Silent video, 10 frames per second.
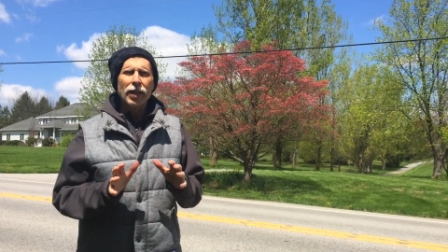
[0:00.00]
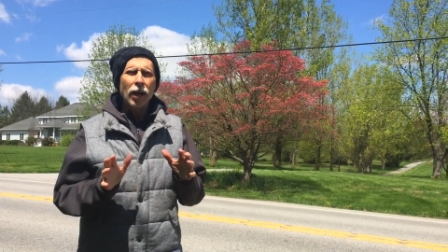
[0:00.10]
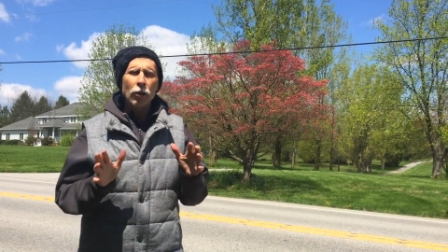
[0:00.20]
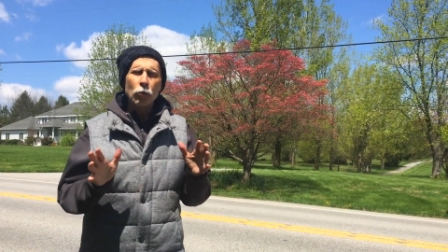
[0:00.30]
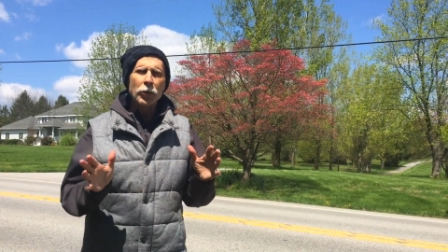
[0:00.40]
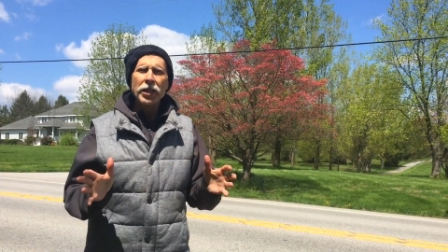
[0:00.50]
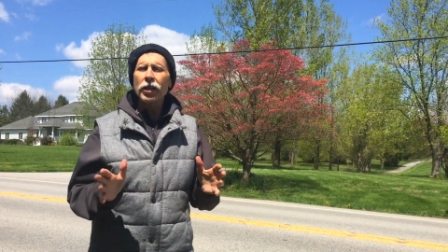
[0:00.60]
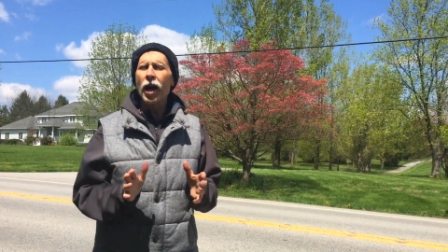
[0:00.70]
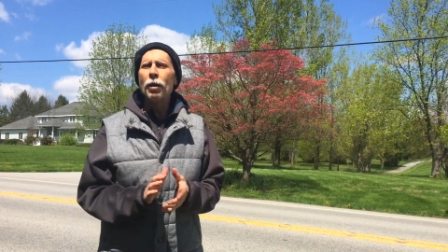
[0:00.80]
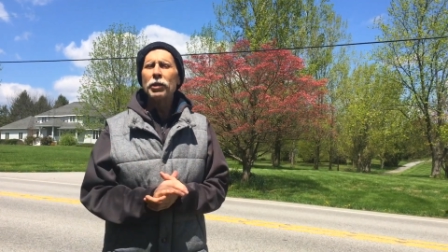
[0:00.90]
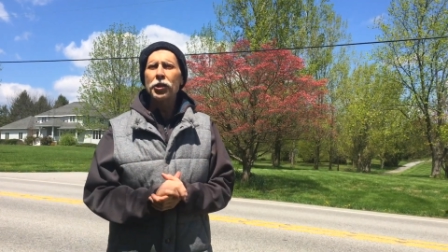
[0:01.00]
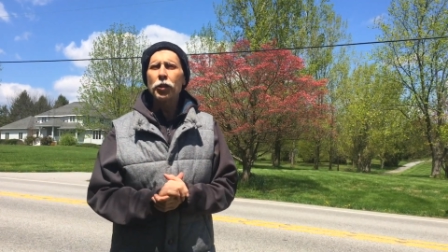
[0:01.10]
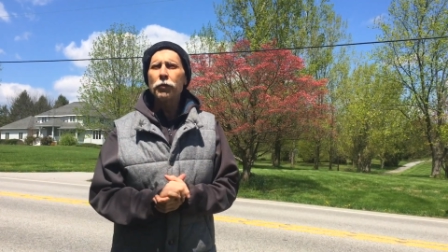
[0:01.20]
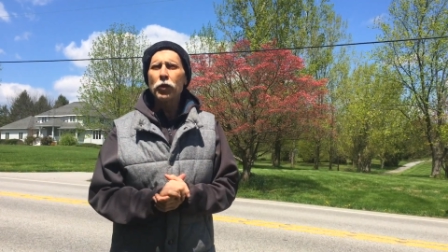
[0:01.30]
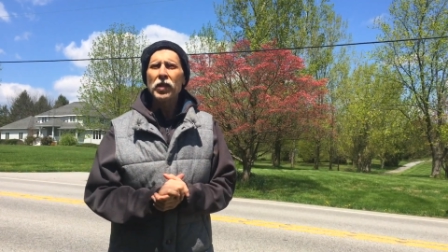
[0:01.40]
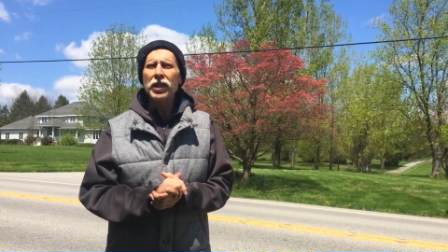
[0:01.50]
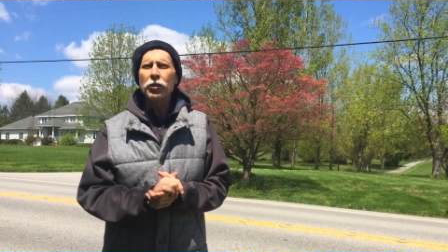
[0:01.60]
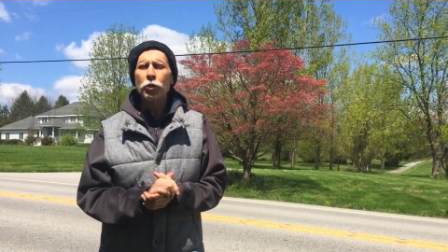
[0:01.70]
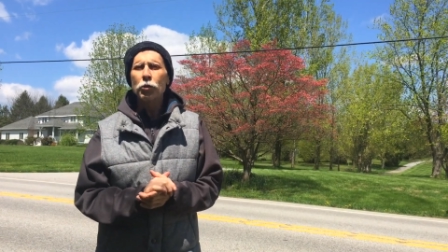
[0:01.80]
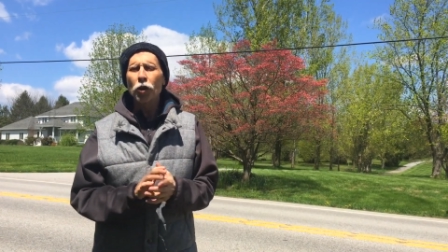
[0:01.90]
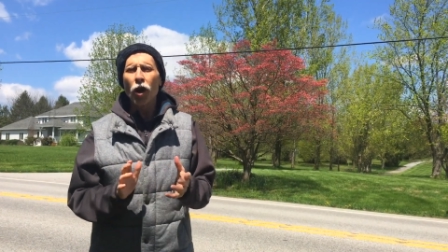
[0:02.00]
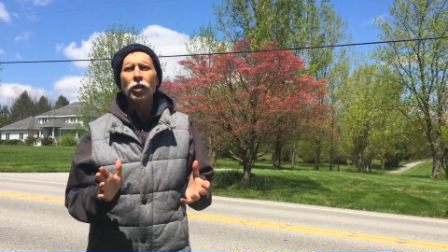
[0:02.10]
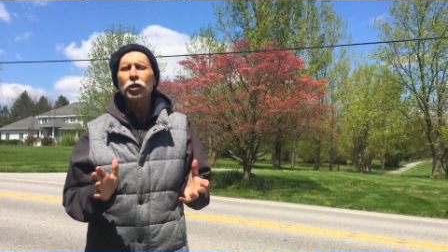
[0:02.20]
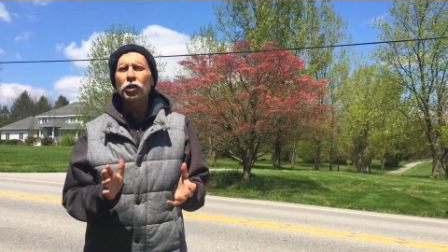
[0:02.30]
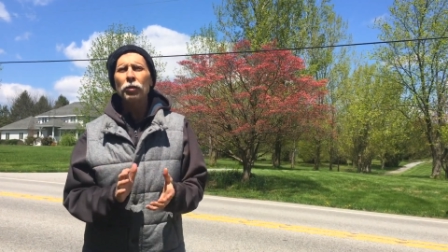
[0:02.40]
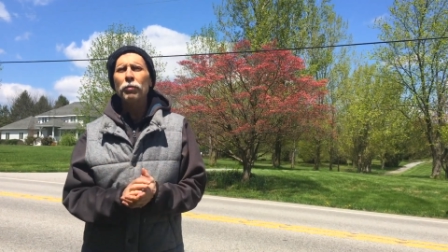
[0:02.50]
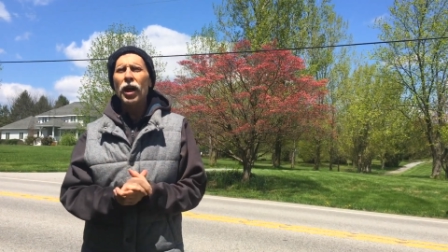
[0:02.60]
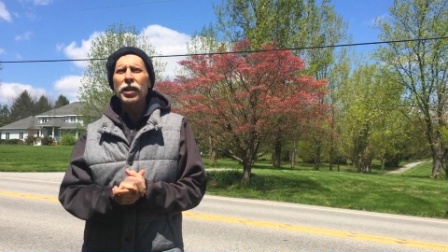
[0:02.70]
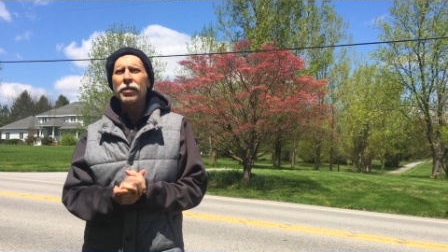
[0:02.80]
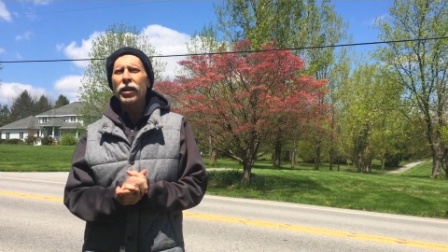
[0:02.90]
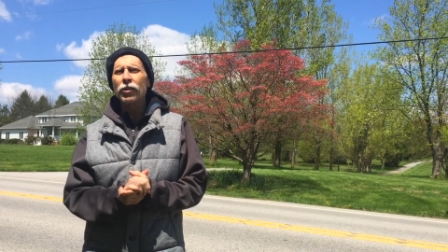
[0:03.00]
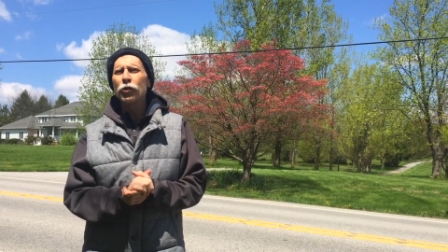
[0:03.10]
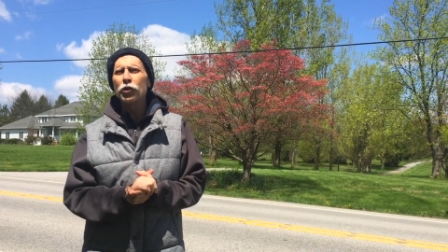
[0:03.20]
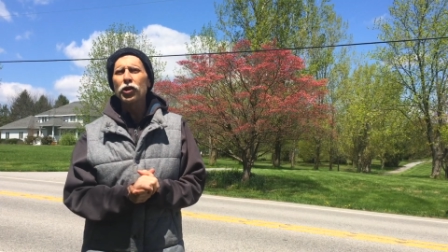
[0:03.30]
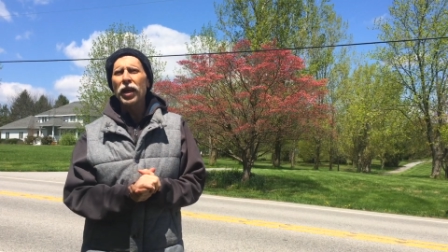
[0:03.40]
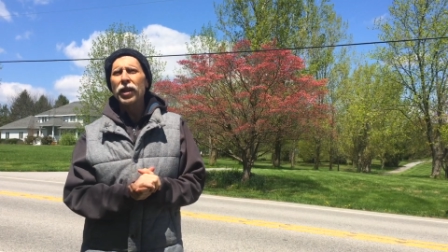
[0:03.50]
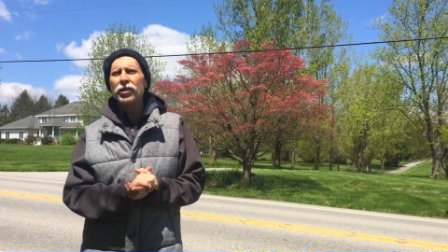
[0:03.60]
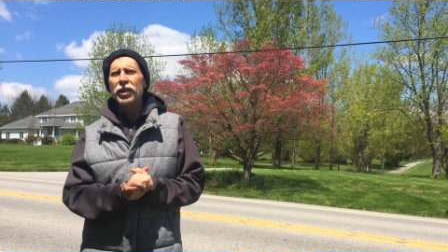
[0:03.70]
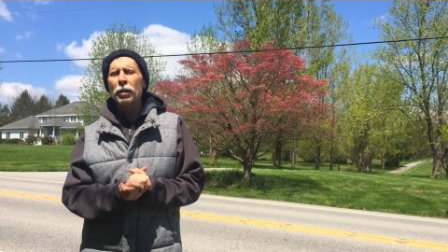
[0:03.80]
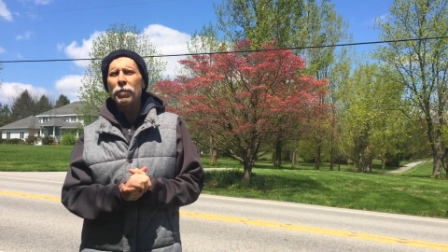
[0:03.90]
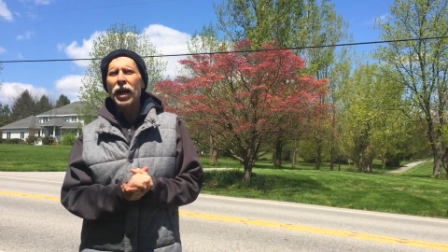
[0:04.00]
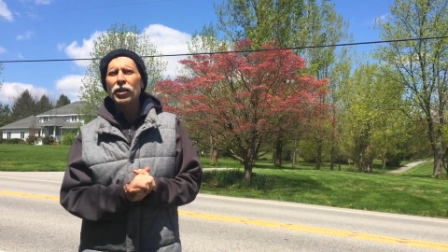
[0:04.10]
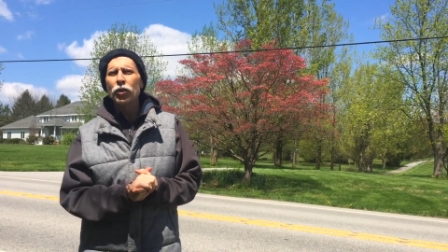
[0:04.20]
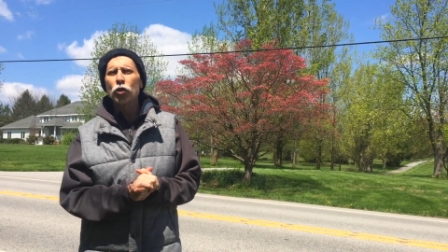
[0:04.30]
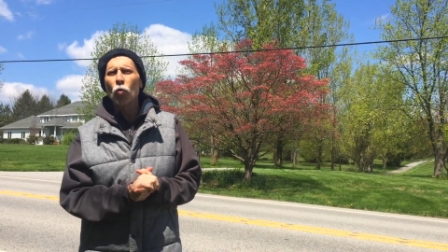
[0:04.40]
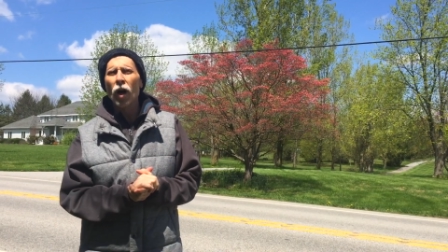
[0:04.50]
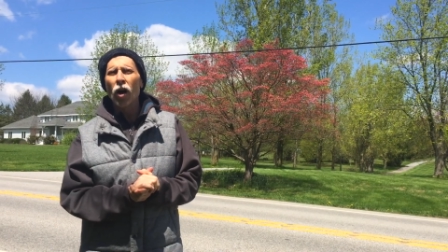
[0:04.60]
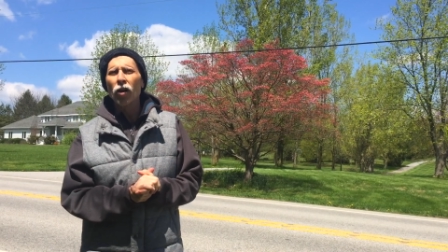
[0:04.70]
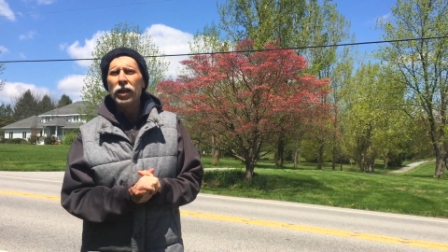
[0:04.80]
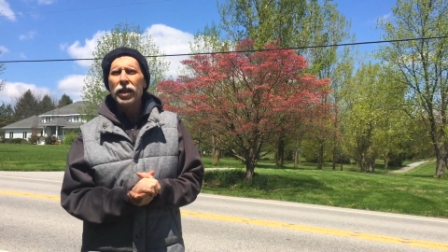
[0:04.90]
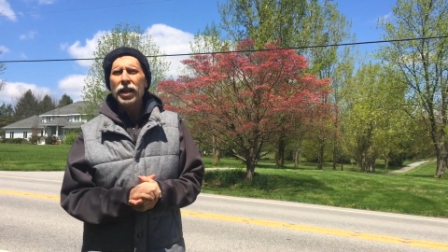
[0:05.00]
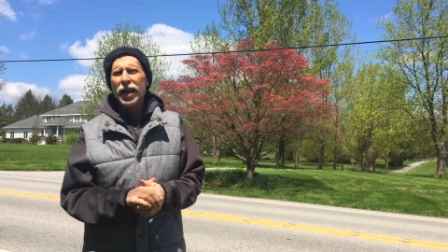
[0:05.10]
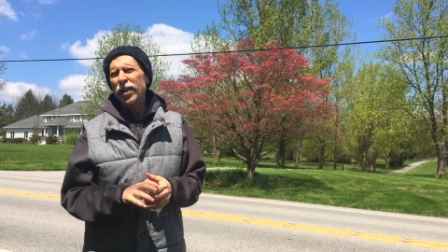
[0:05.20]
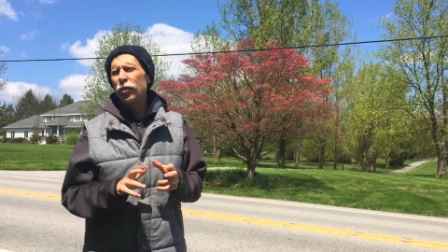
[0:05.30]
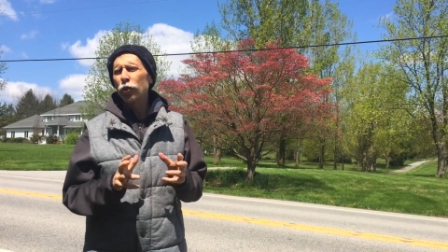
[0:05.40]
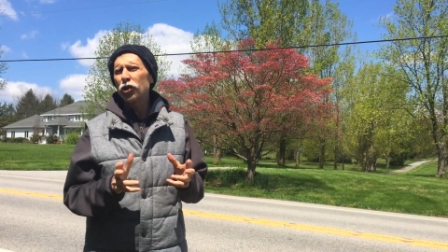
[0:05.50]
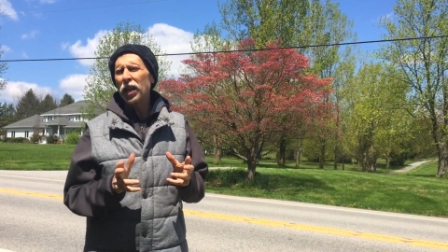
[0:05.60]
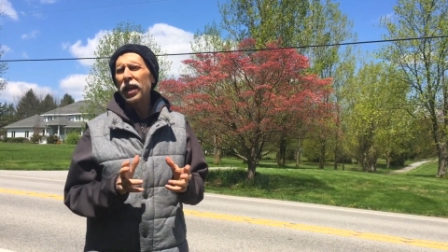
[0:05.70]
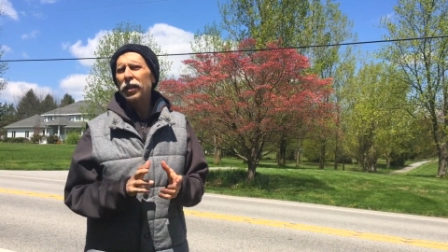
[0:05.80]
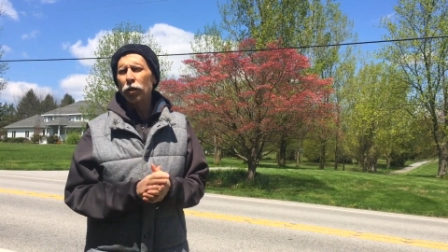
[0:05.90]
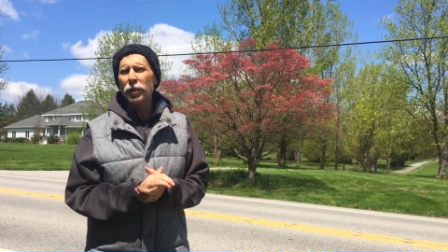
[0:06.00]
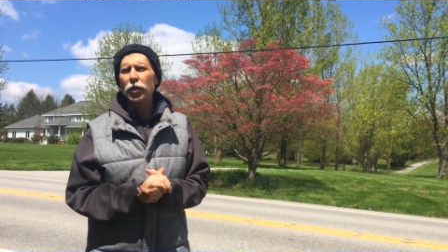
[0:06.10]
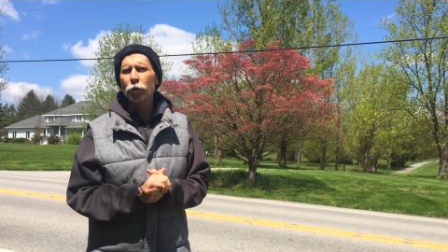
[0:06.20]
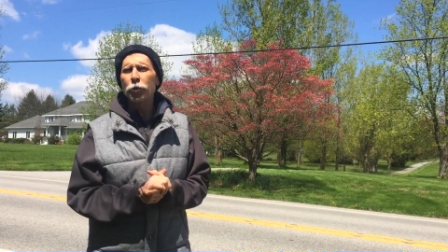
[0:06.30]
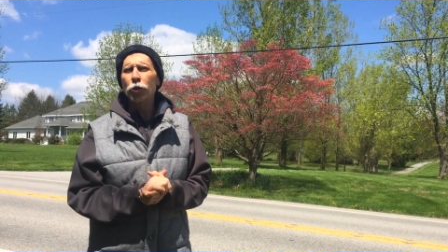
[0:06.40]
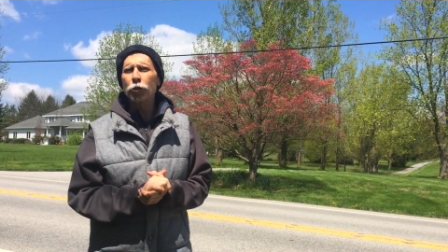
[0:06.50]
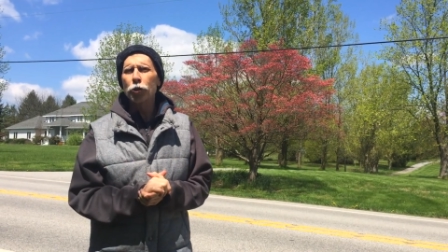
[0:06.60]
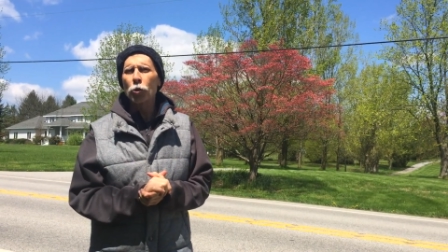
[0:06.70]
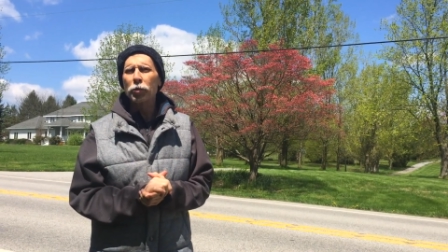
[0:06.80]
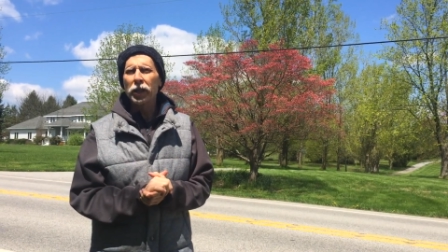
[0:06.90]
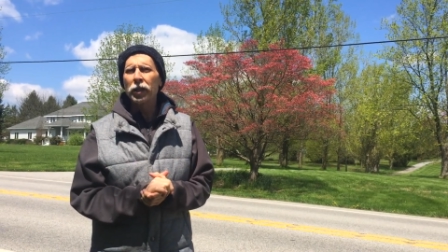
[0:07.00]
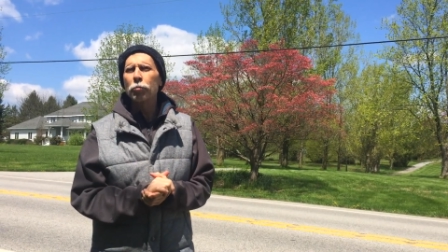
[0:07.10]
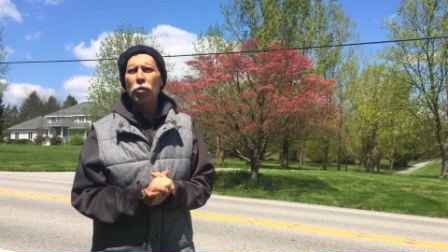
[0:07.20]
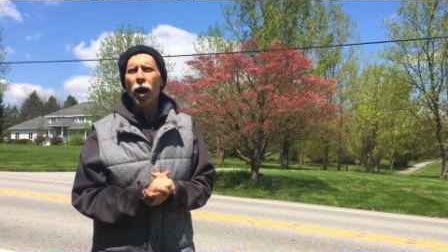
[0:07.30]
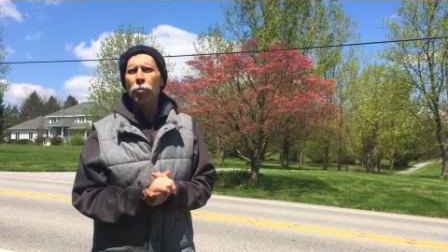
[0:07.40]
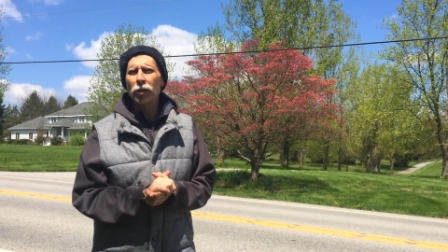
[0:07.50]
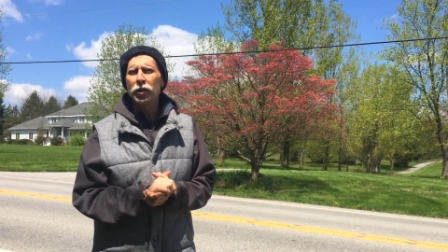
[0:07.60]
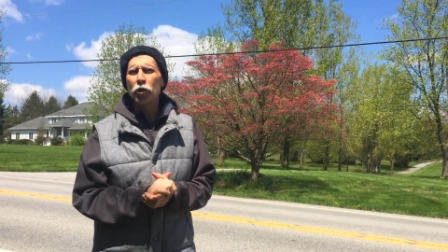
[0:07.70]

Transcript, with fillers: uh, read a commentary if you need to. Talk to somebody that understands that passage well and understand it to make sure you're interpreting it properly